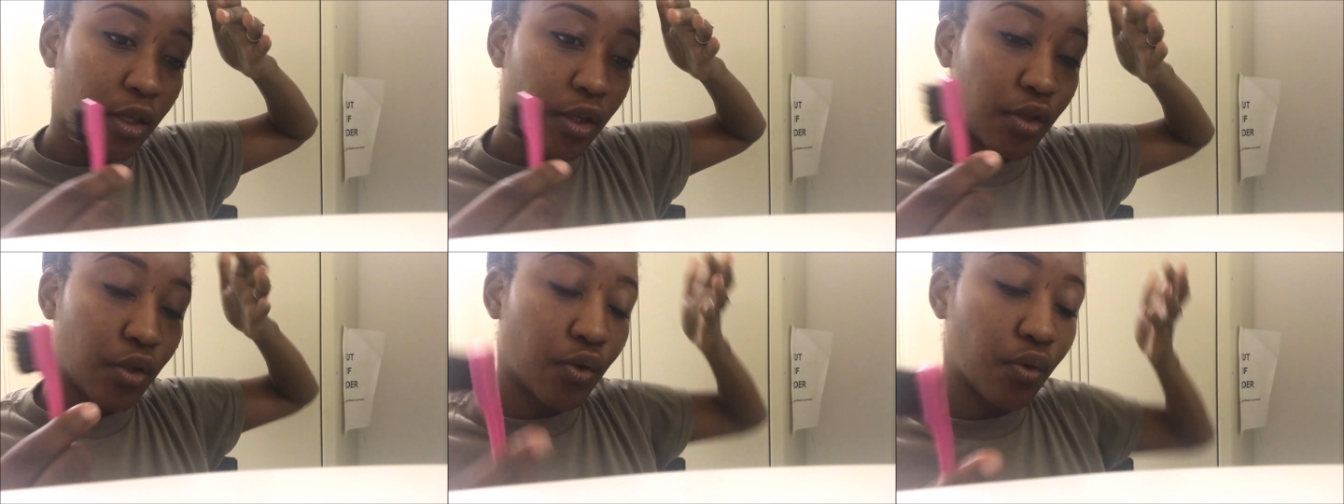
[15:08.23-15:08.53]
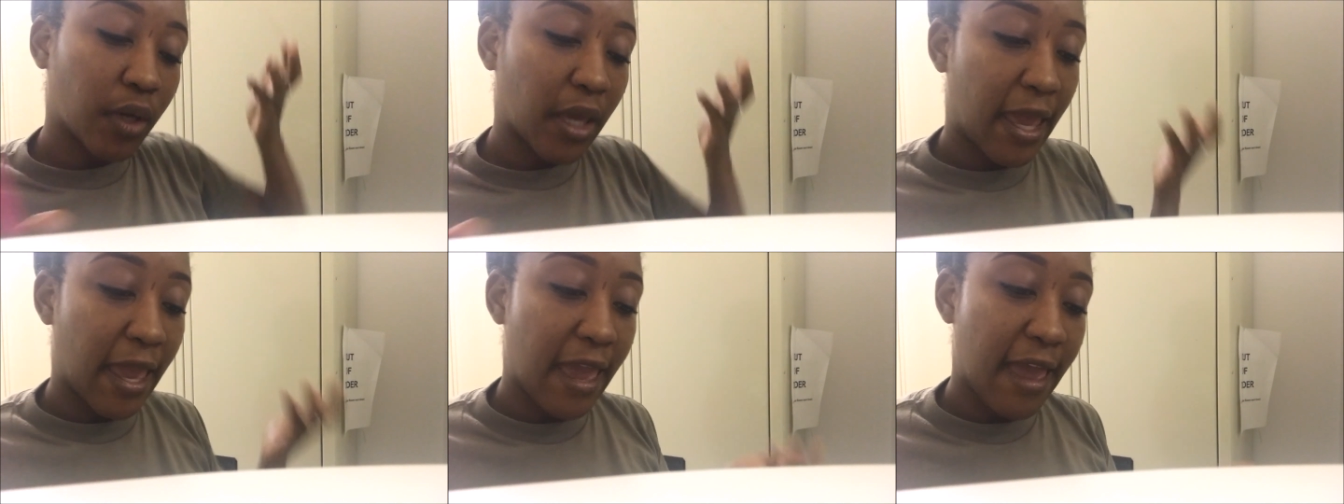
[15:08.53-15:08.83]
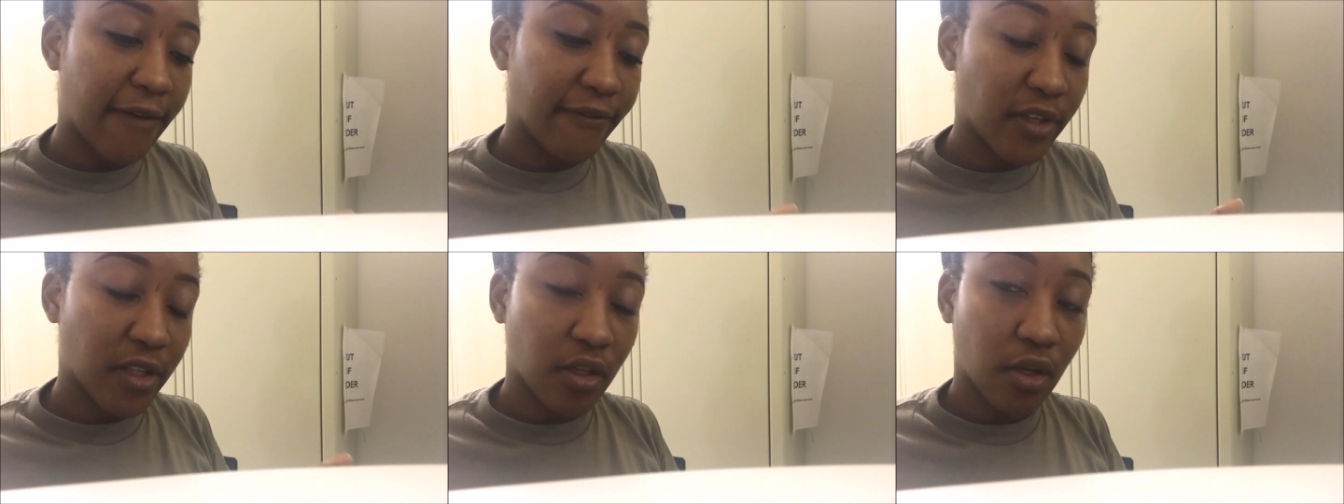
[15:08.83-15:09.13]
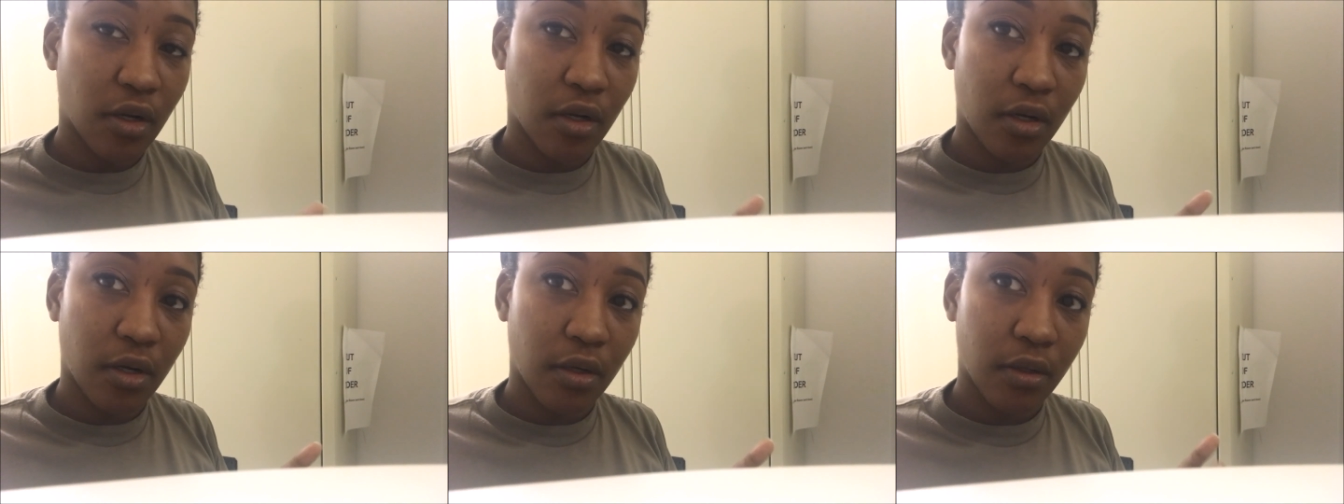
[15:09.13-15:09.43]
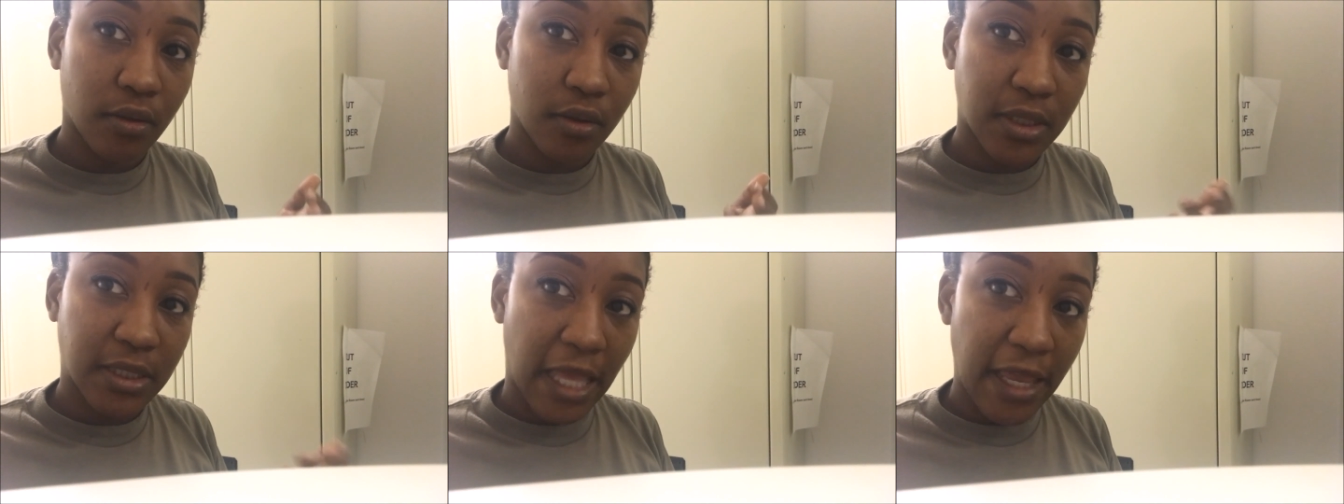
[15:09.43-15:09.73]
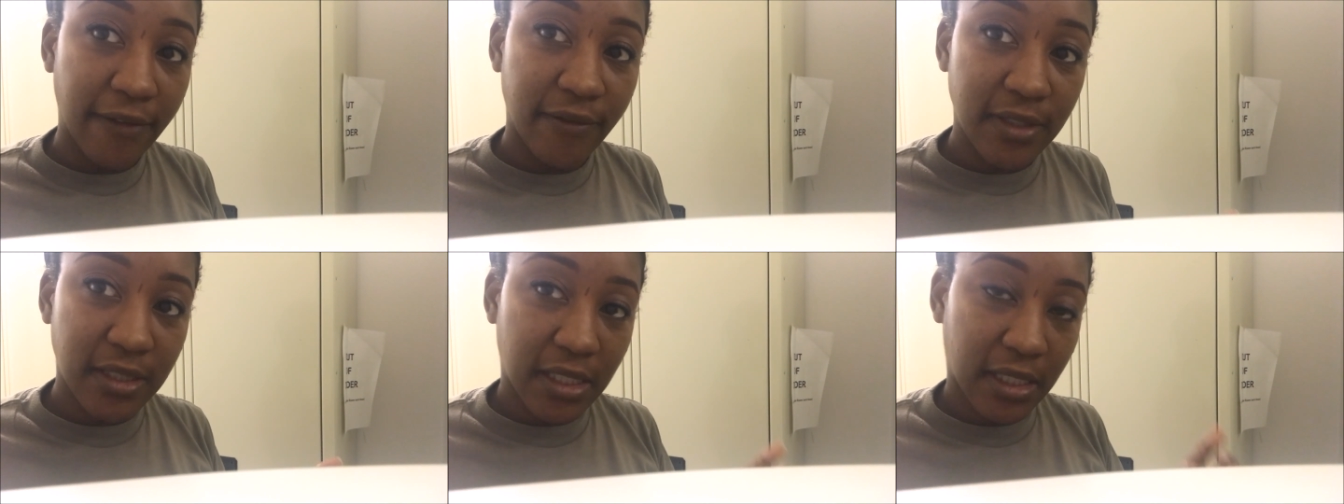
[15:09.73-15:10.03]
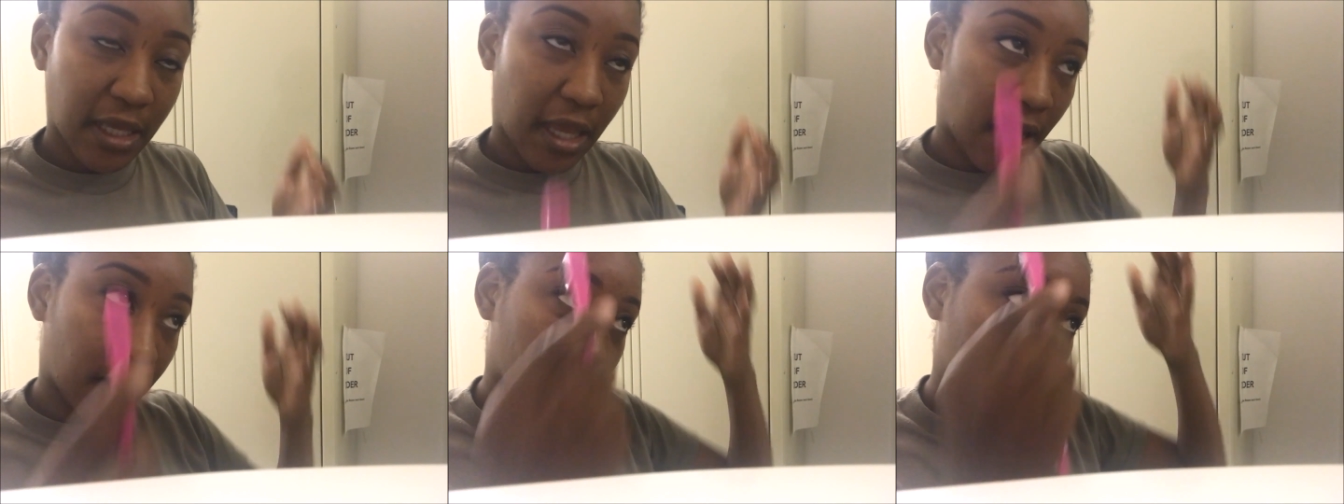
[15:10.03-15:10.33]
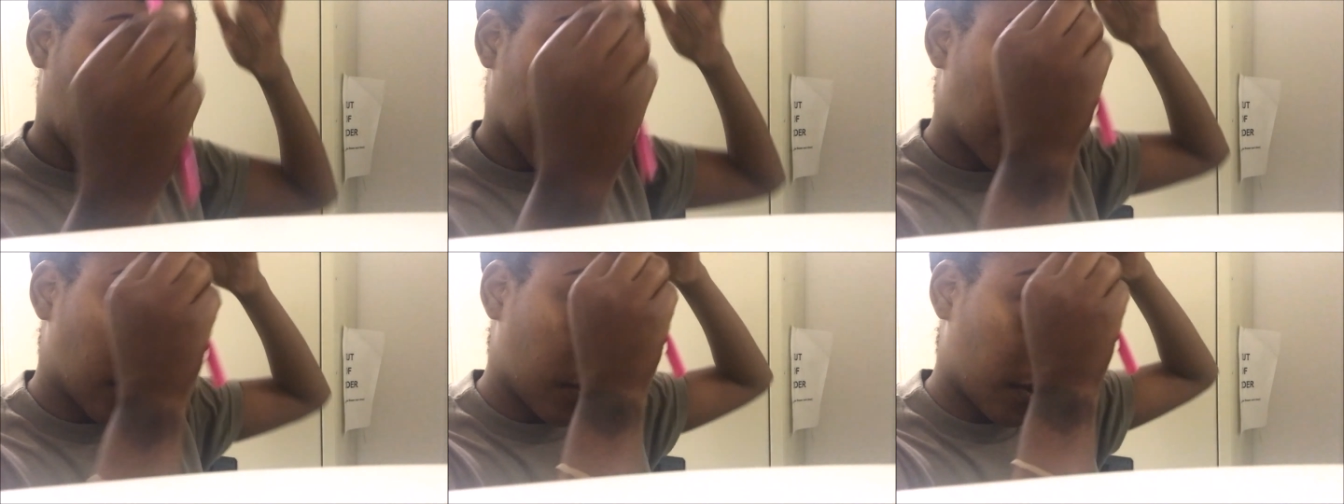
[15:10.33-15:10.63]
you can have in your savings account that